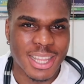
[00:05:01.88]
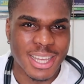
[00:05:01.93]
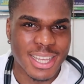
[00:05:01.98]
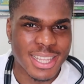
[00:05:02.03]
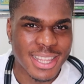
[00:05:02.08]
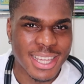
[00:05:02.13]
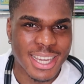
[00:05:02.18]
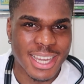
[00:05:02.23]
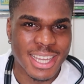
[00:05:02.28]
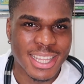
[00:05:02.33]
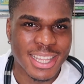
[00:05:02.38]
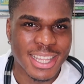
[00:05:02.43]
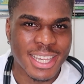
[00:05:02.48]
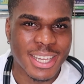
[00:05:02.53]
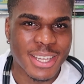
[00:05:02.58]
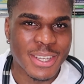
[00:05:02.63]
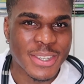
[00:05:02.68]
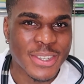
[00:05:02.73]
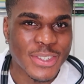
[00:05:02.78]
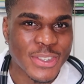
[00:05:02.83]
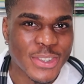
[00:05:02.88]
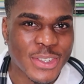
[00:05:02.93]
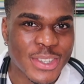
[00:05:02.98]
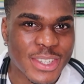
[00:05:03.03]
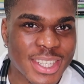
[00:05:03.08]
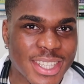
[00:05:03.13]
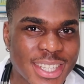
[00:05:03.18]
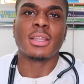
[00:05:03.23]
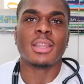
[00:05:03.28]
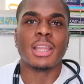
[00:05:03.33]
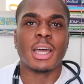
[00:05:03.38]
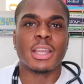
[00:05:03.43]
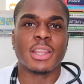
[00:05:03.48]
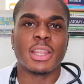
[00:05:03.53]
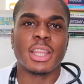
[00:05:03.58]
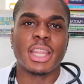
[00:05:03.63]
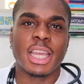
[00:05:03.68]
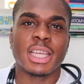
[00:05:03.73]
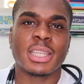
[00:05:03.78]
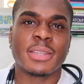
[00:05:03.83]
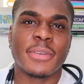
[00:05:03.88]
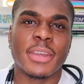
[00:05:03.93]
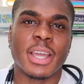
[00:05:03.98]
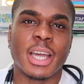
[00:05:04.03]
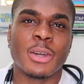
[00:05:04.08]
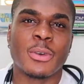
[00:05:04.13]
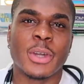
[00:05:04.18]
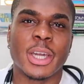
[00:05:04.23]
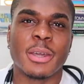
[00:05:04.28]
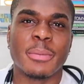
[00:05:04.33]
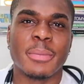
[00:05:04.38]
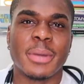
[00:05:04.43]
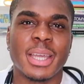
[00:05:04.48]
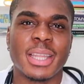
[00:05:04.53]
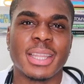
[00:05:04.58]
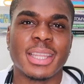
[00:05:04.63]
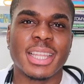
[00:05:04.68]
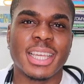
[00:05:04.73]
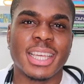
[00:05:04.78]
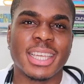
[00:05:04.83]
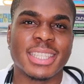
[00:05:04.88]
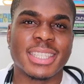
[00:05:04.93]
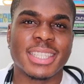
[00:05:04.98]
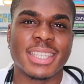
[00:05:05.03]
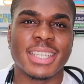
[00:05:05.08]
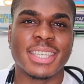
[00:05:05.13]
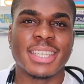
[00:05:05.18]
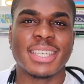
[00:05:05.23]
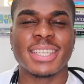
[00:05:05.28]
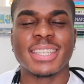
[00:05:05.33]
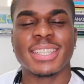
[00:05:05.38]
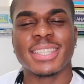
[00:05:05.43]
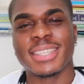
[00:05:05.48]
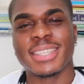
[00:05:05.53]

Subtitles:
look tidy at all. Now the next thing I recommend is the